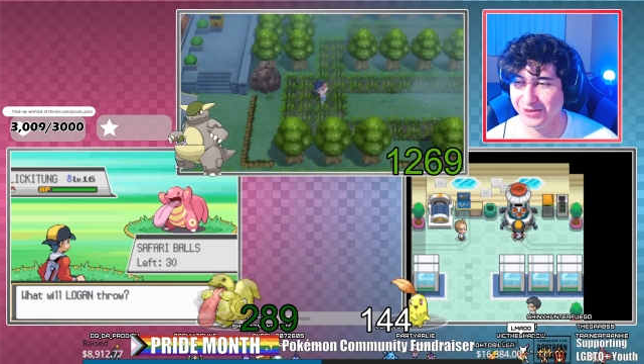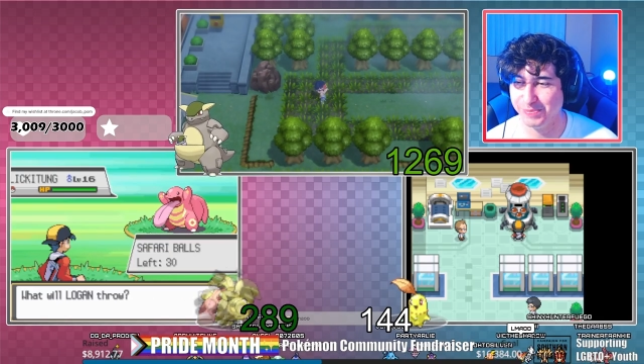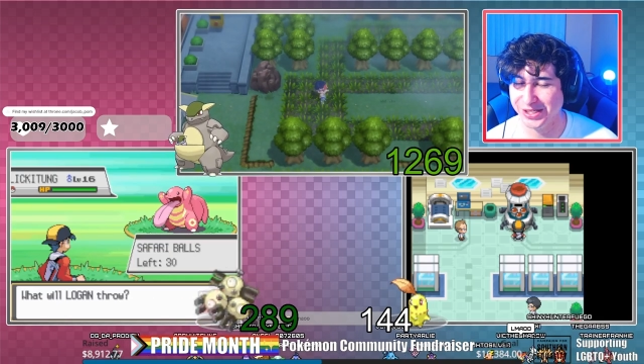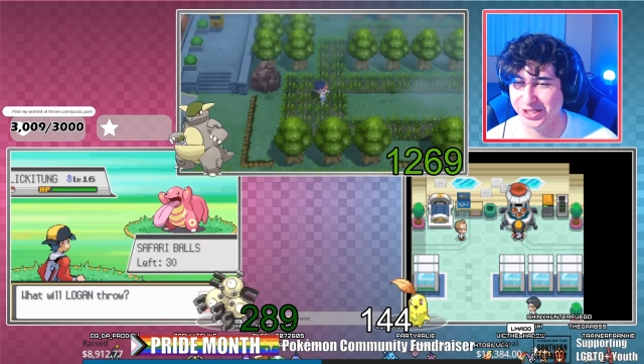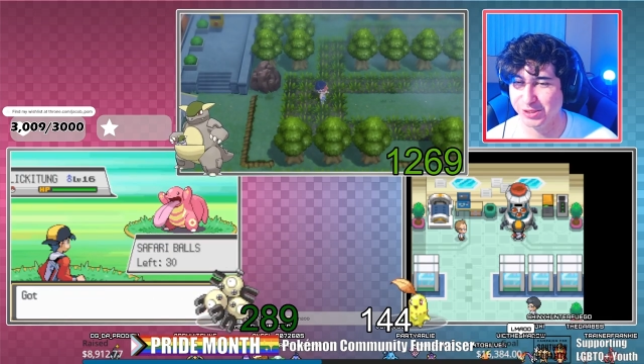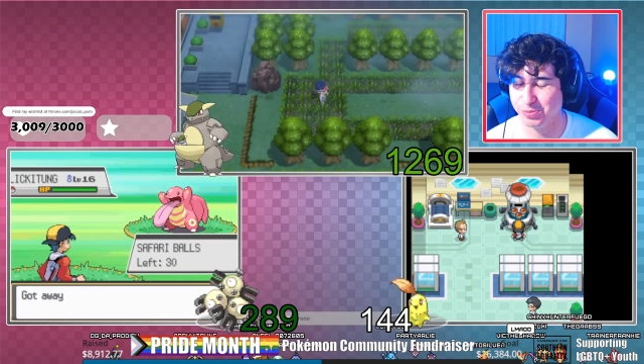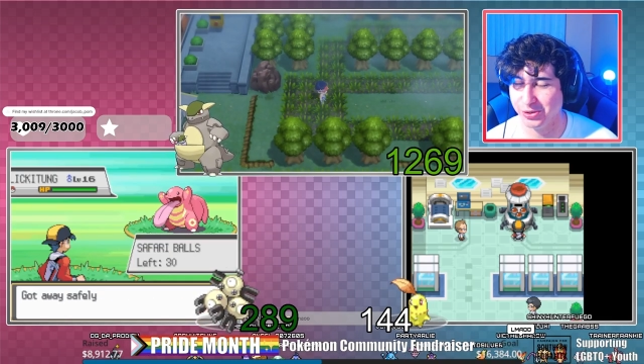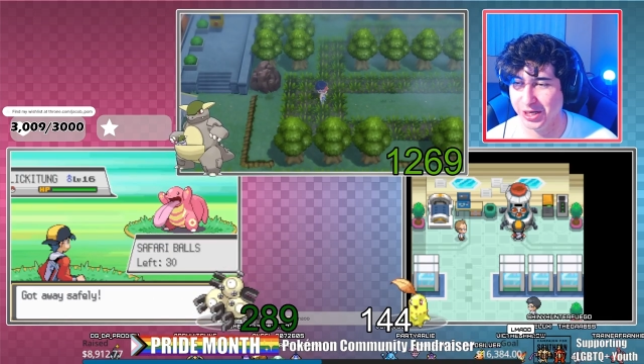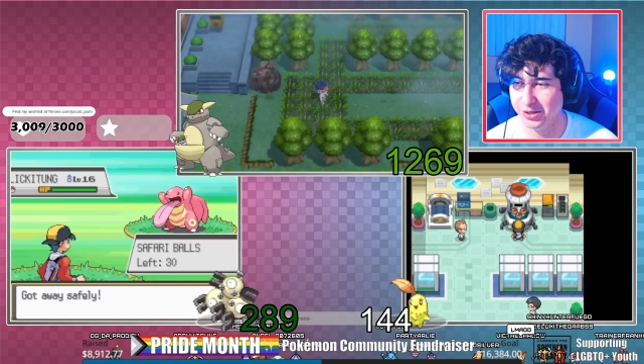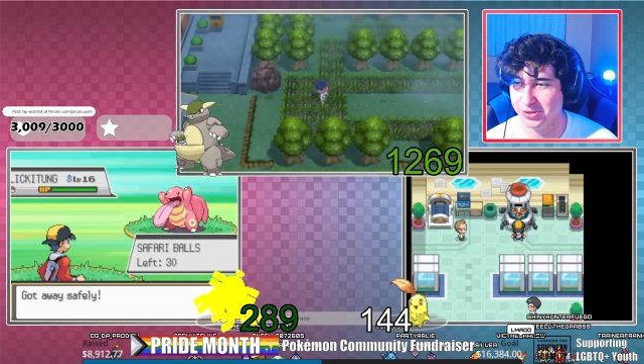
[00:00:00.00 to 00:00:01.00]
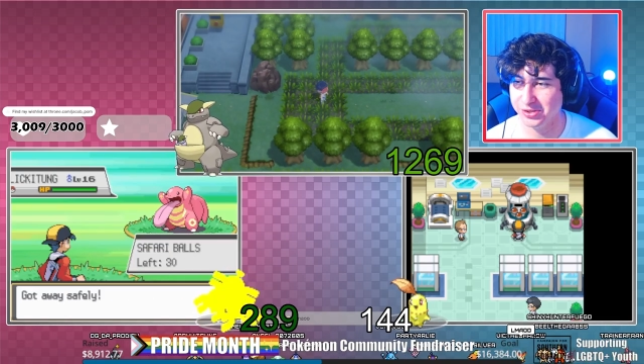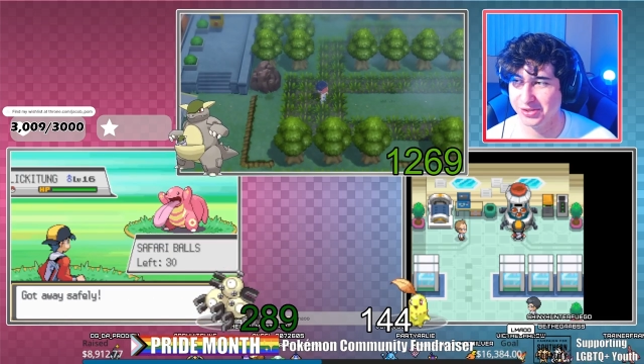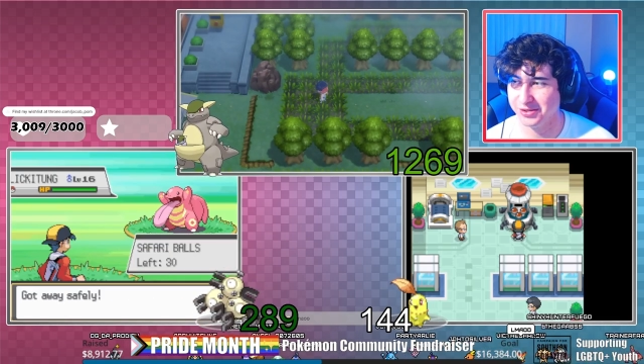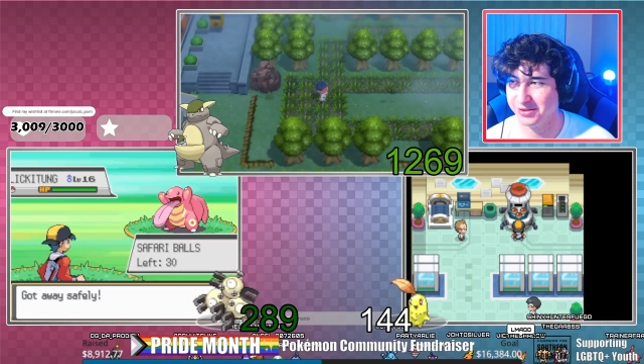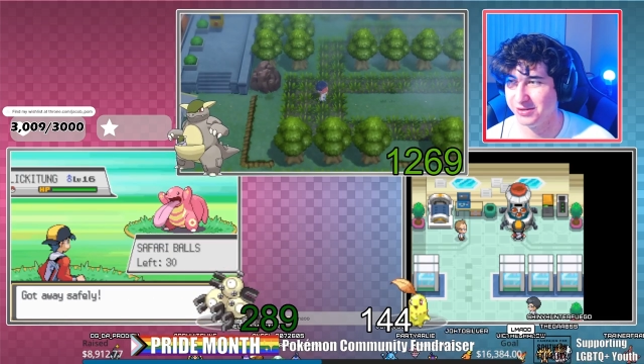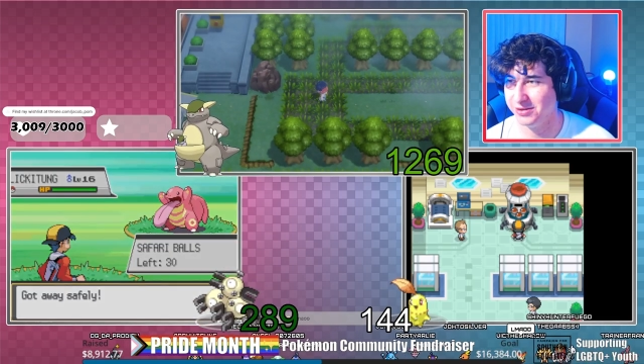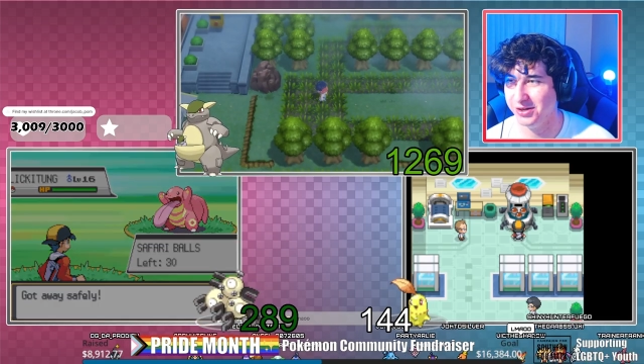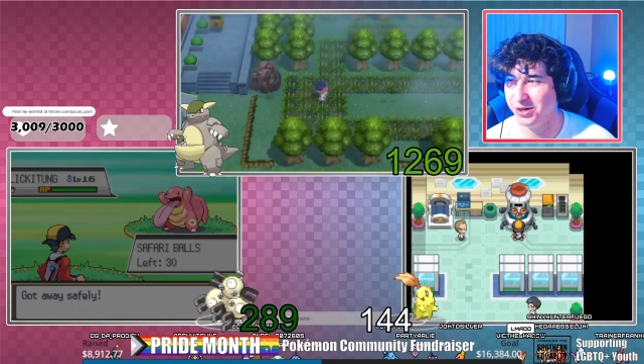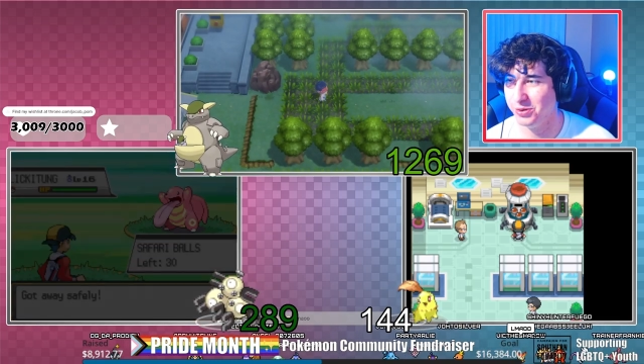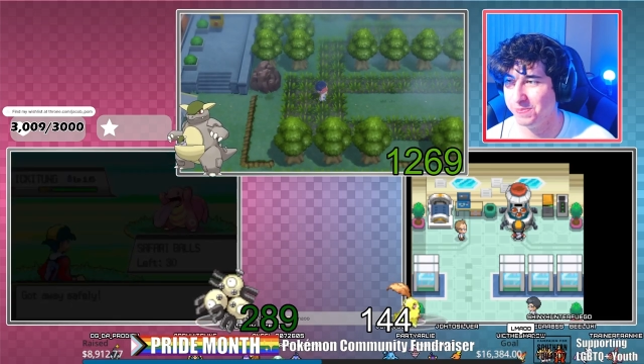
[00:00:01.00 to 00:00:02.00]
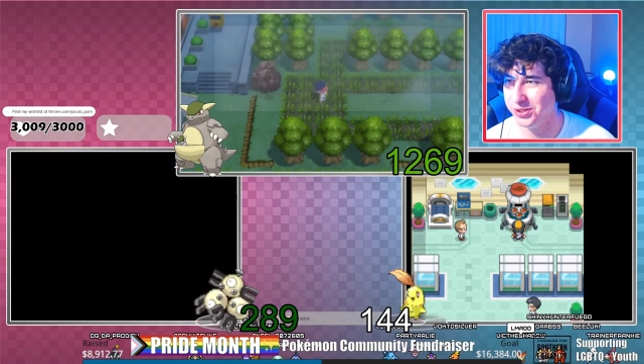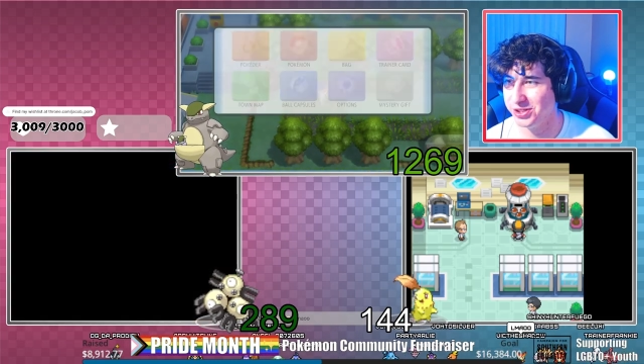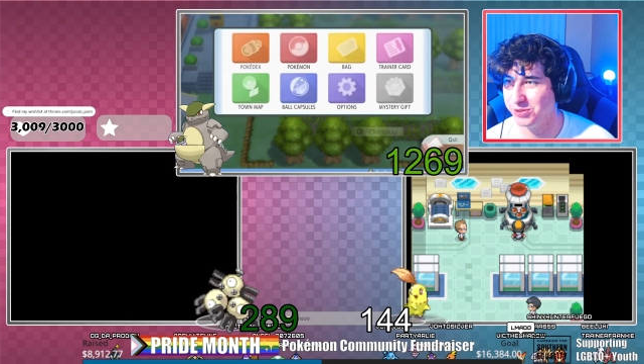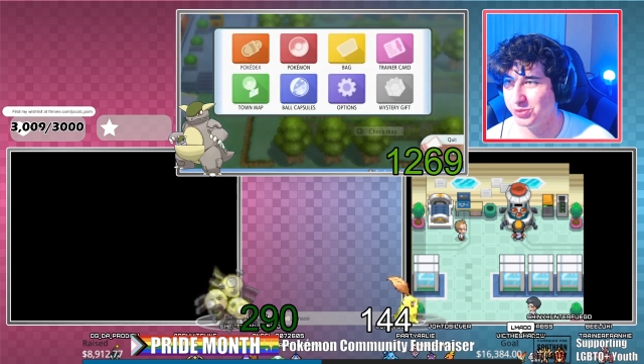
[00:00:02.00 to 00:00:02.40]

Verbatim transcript: BJ's Brewhouse? Do you not know what BJ's